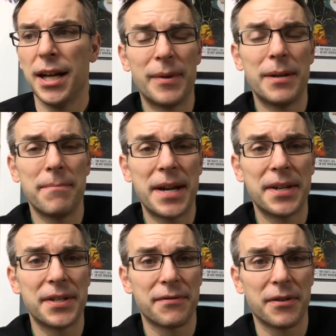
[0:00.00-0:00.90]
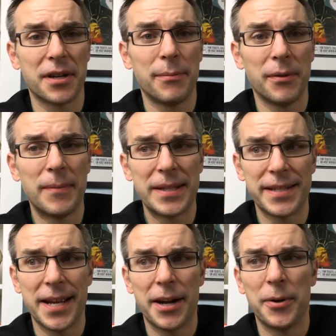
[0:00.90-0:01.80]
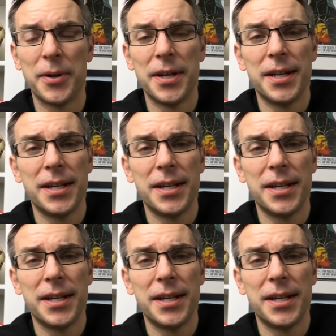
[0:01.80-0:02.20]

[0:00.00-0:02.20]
I've been in maintenance for a couple of months now,